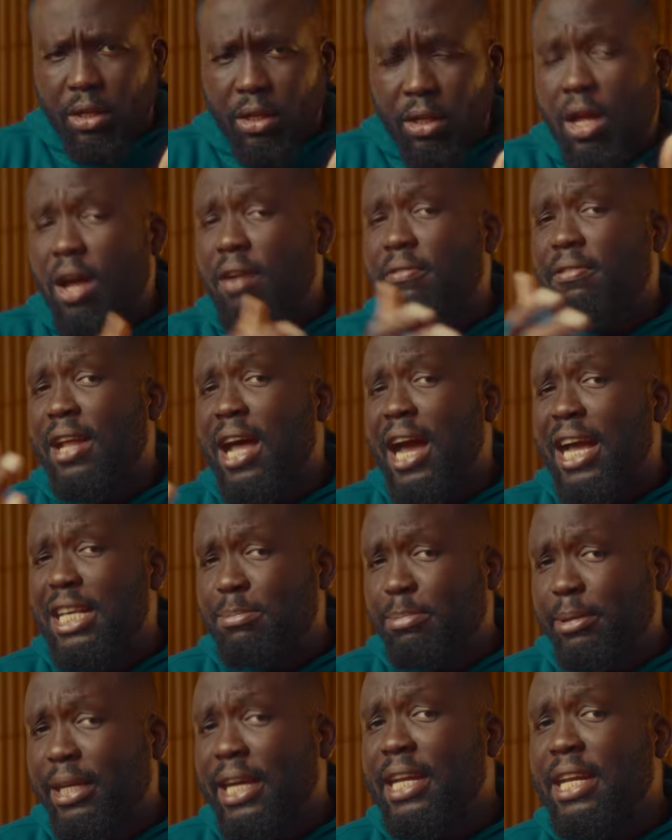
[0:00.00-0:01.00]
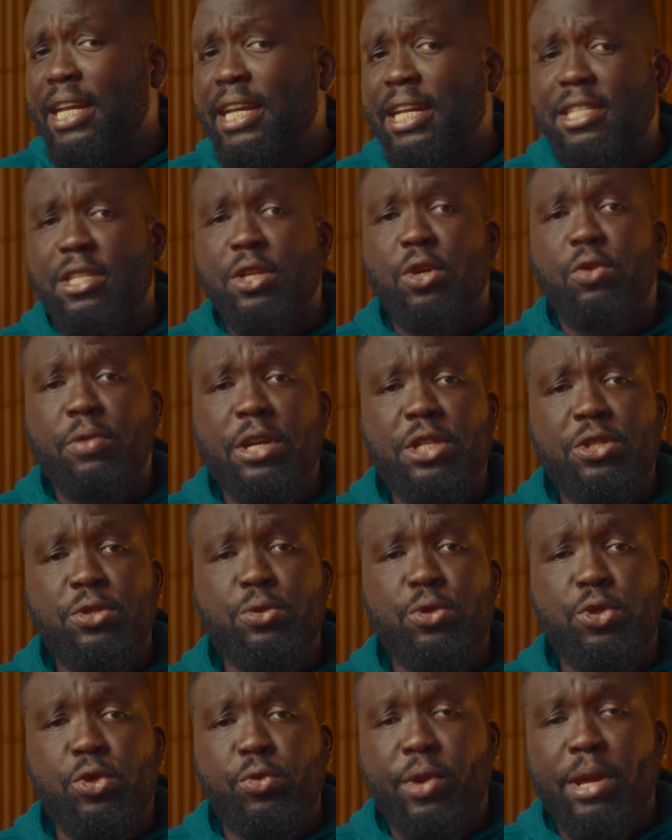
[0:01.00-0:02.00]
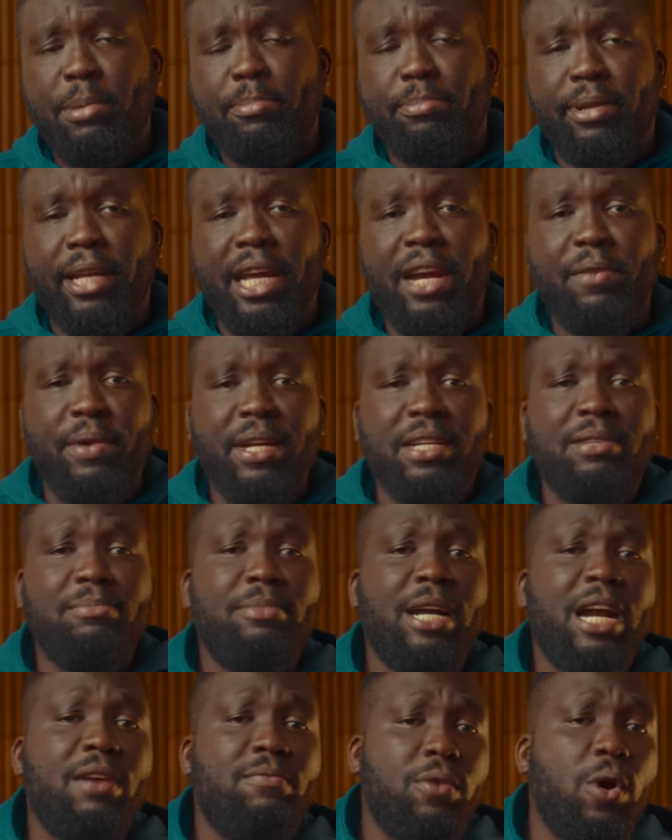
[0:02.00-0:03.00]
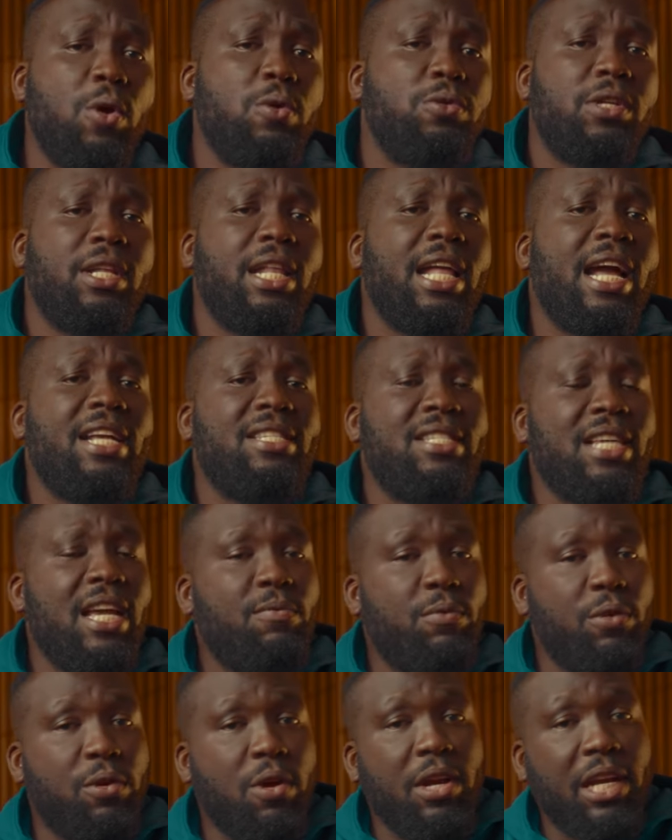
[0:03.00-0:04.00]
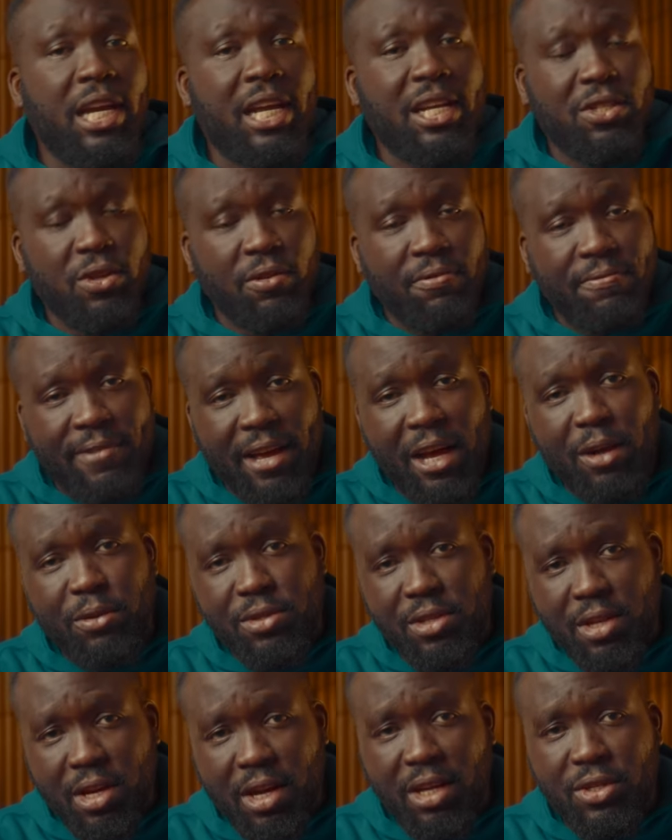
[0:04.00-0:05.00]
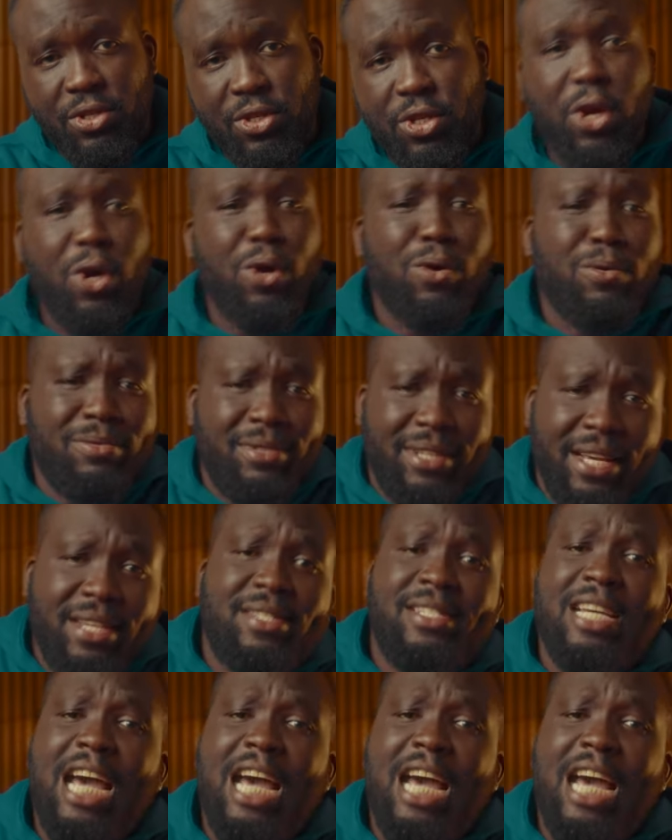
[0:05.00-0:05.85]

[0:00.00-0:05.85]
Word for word: Love Lies Bleeding is an original screenplay written by Rose Glass and Weronika Tofilska, so this